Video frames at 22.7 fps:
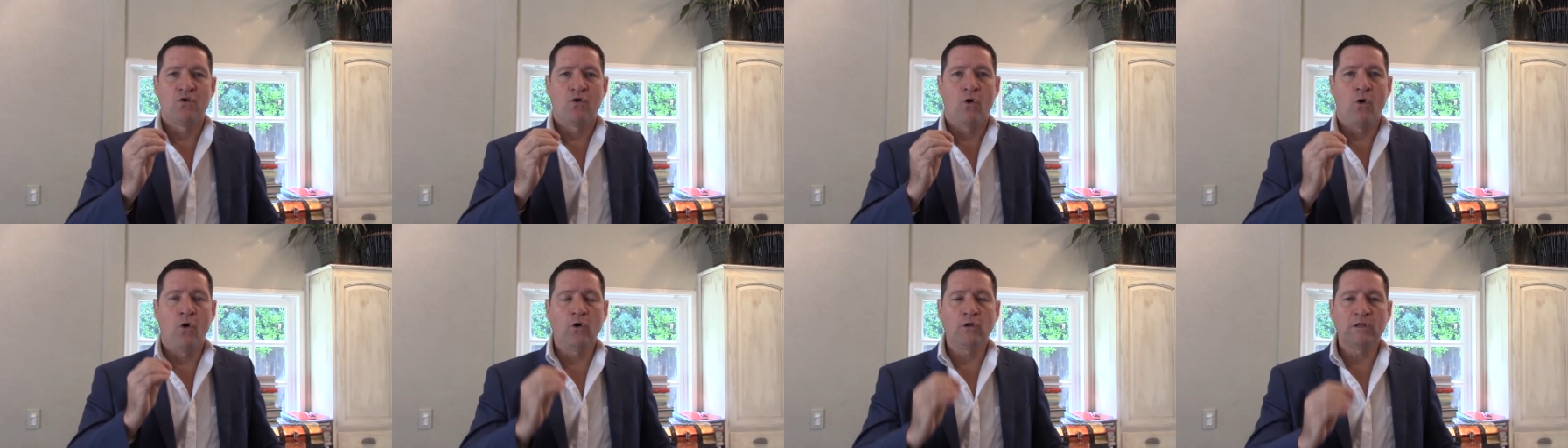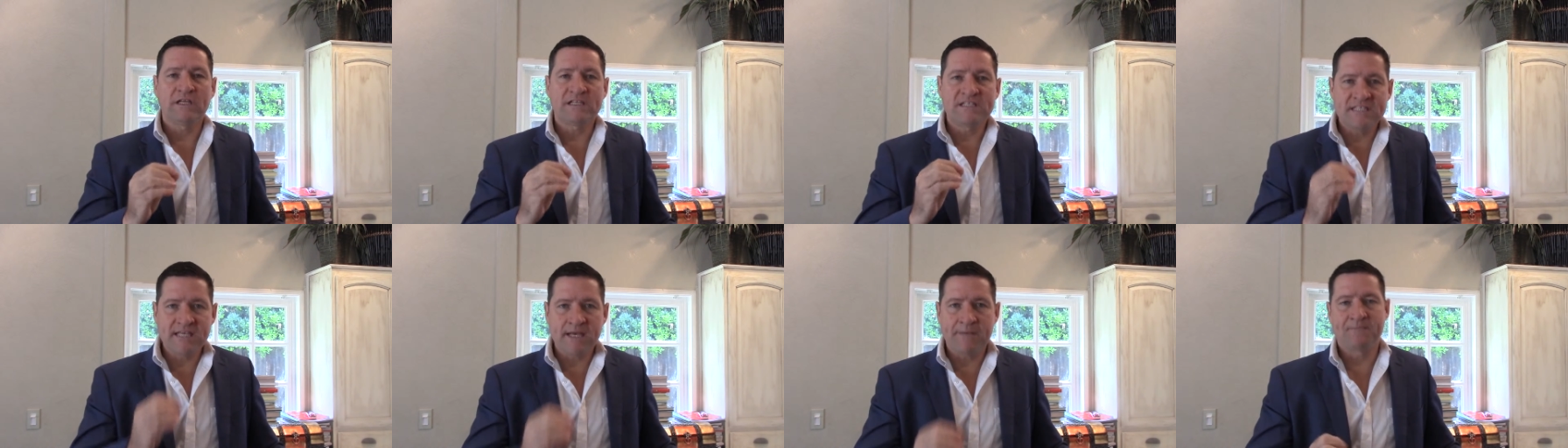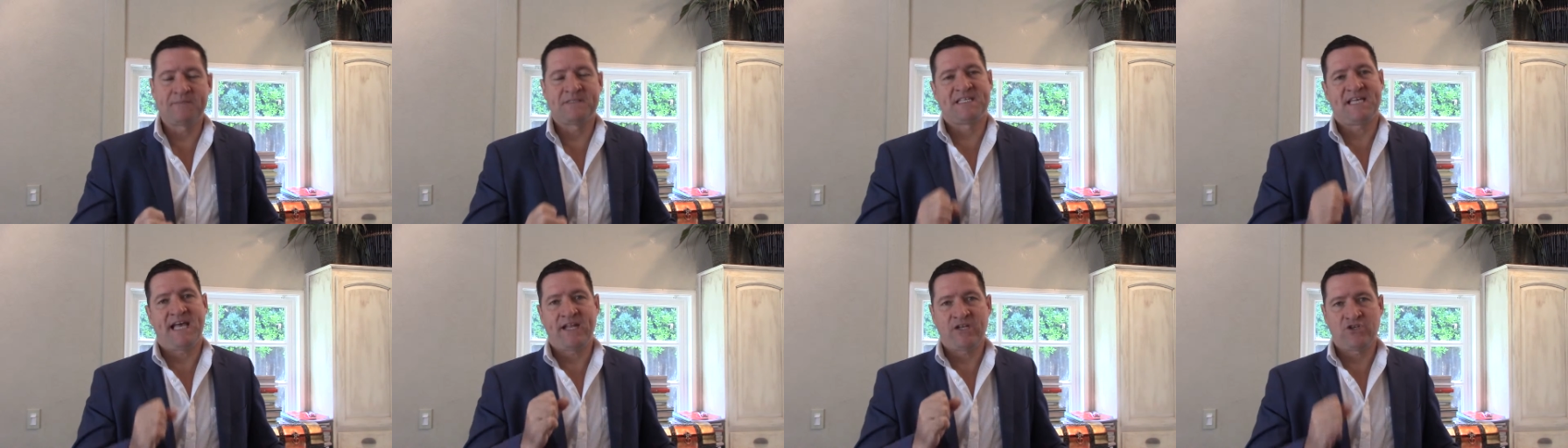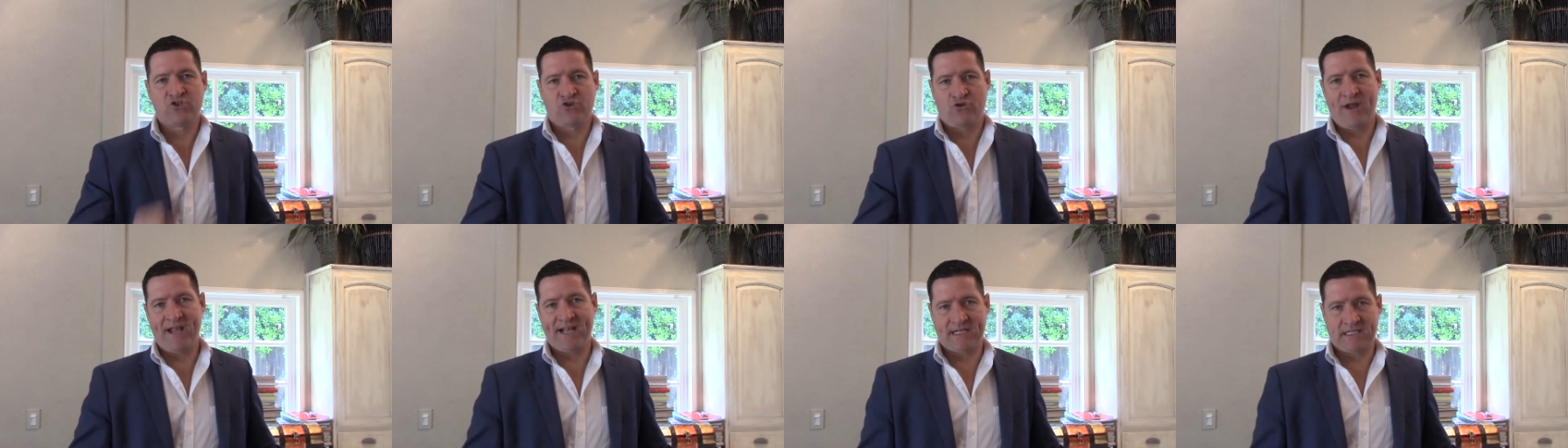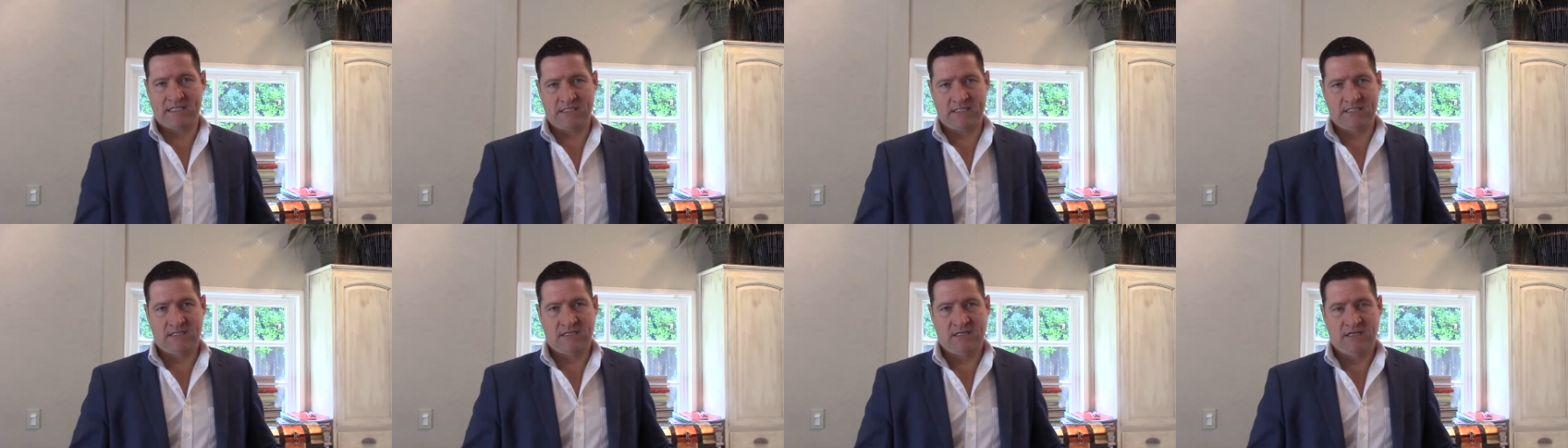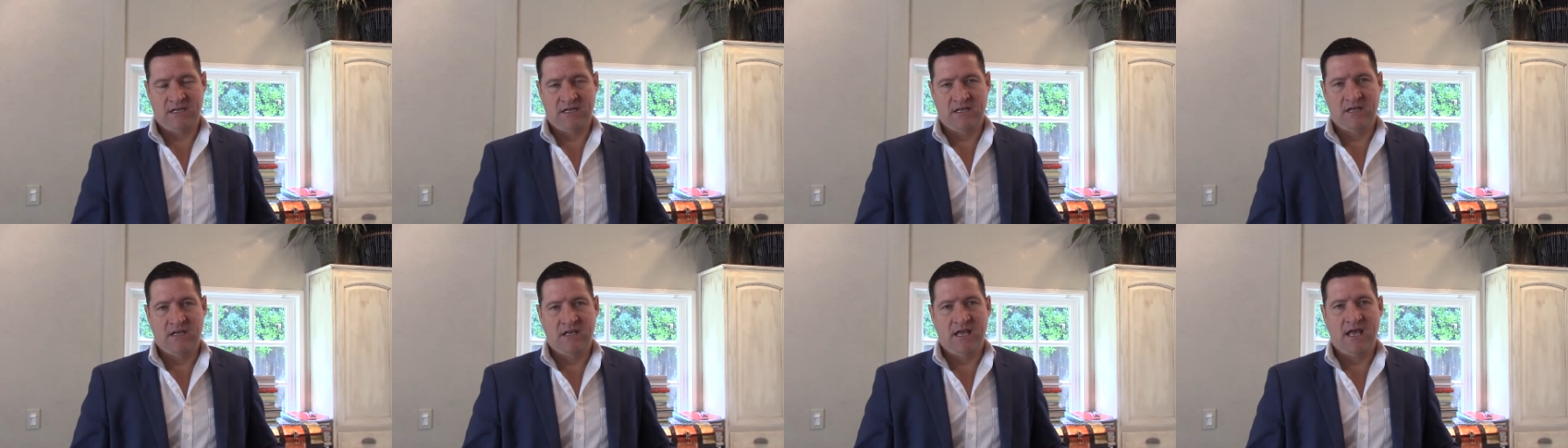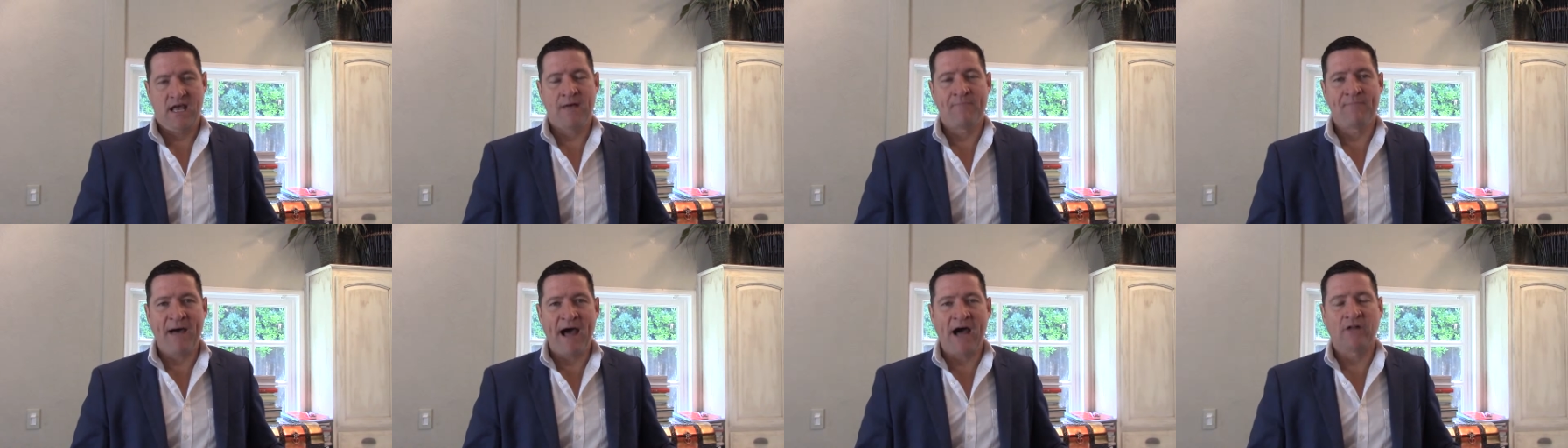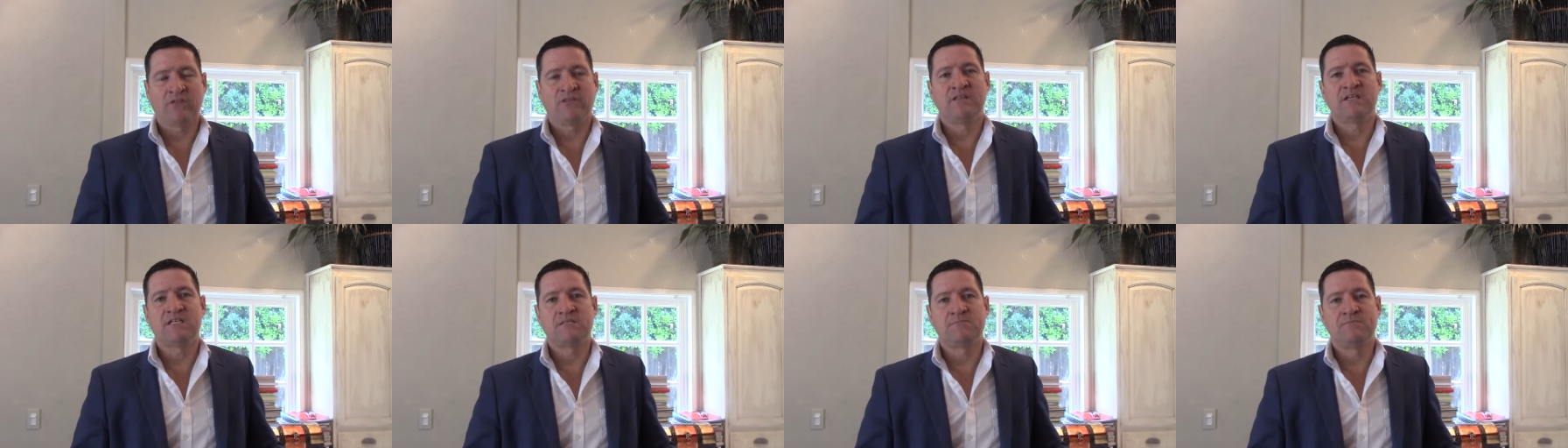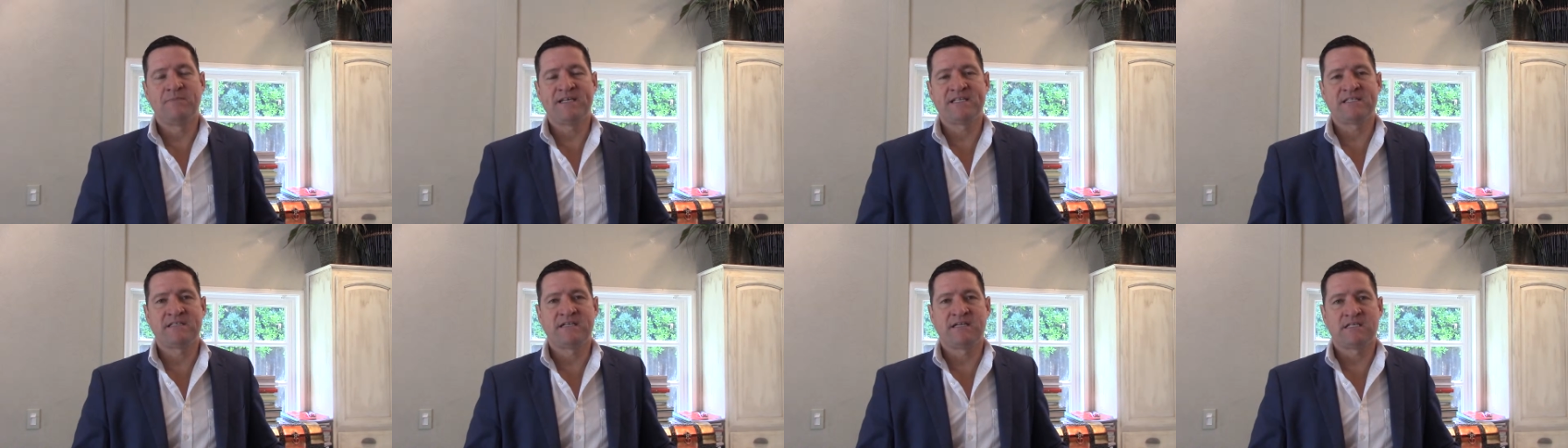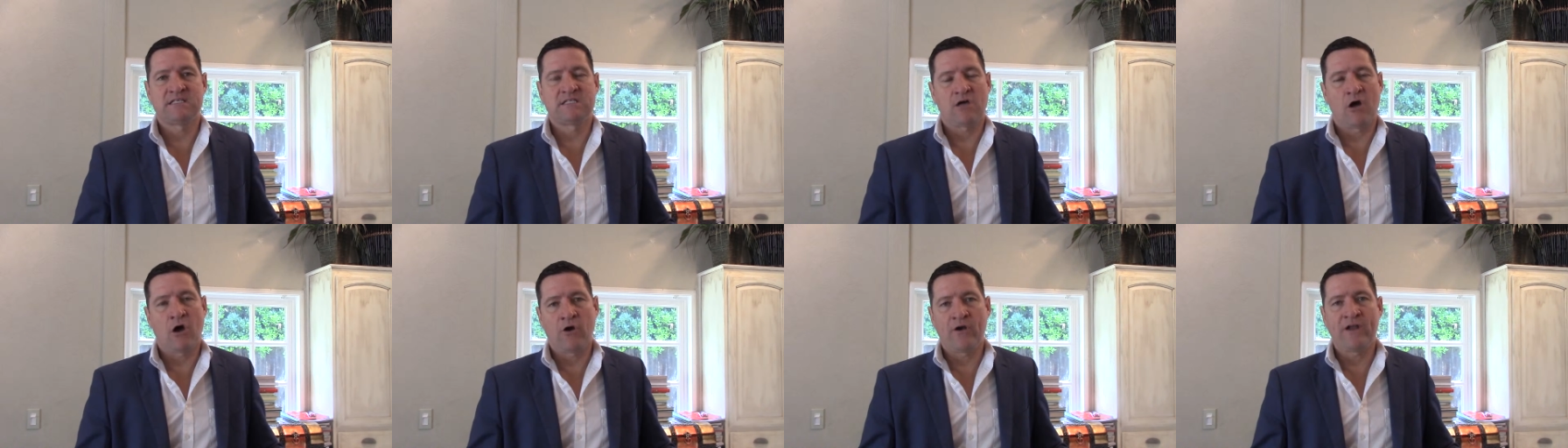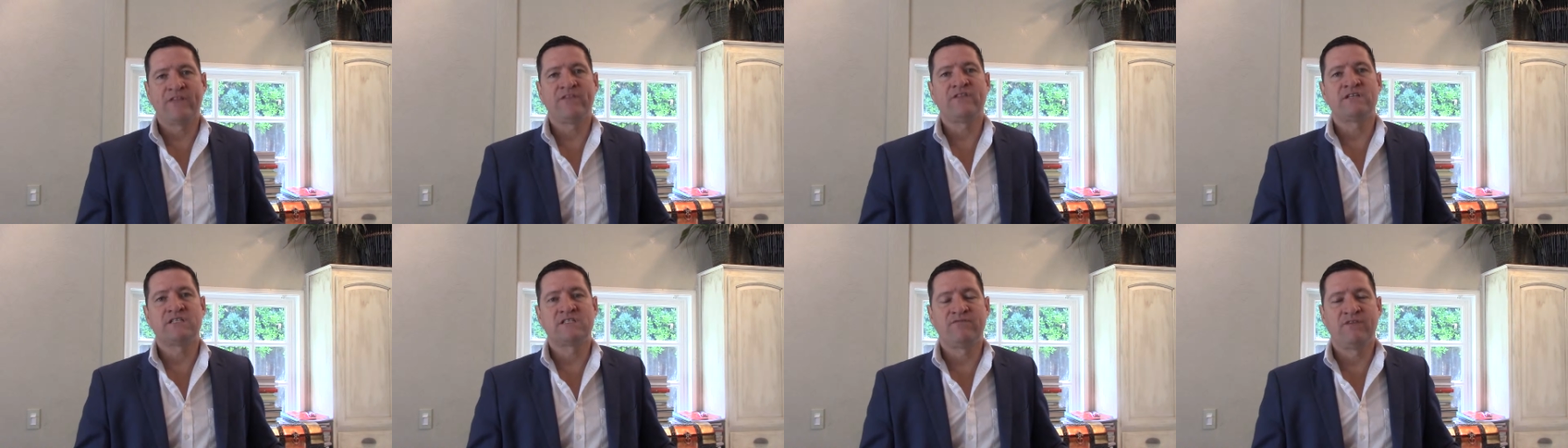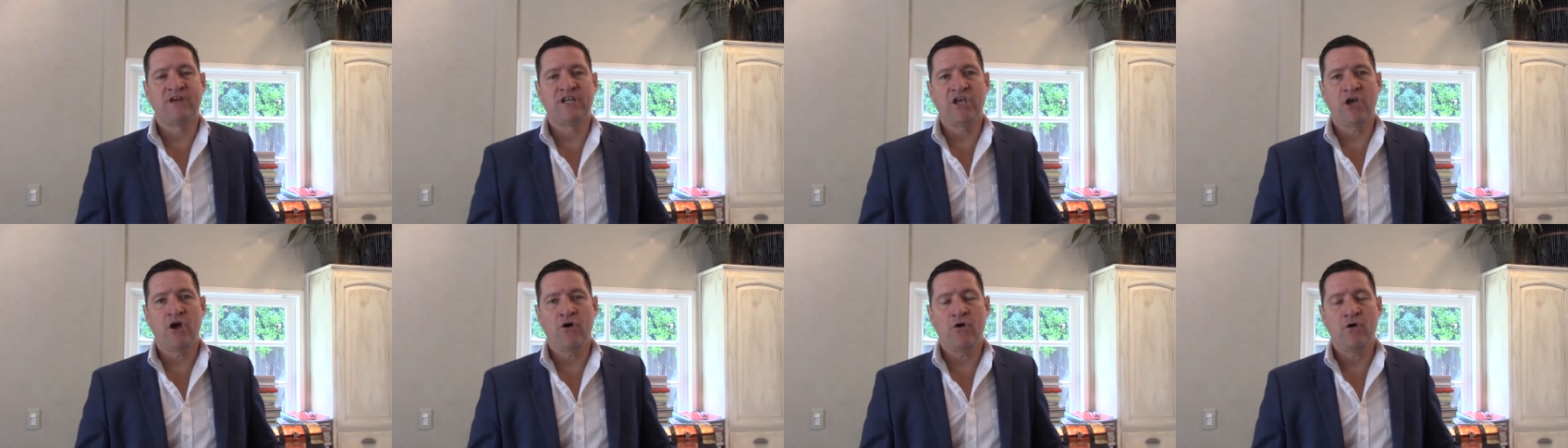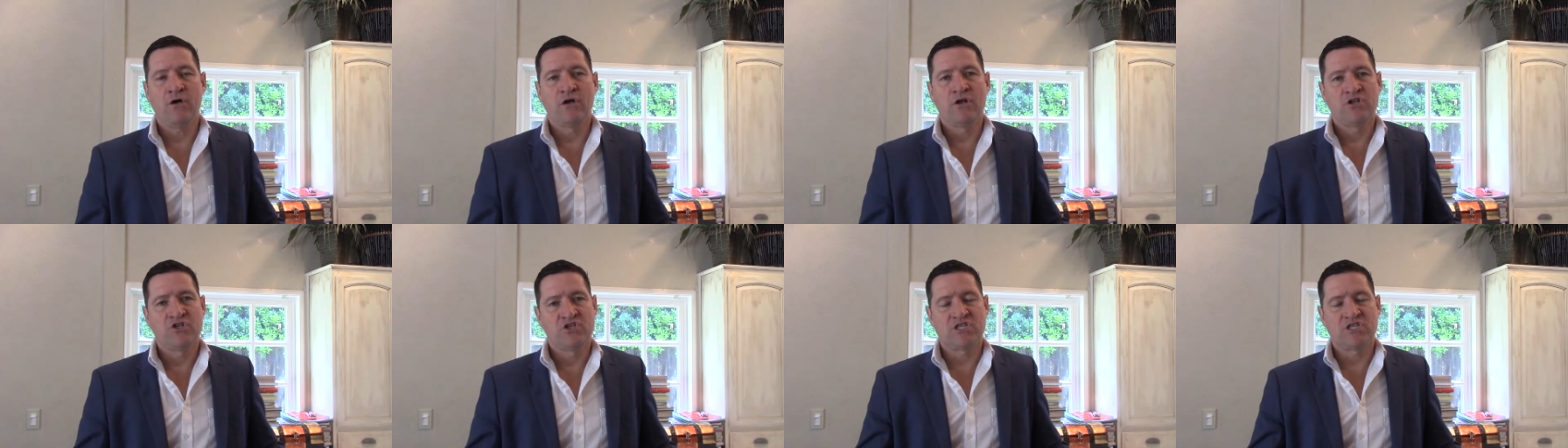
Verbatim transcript: All the tips and tricks about this business are in this video.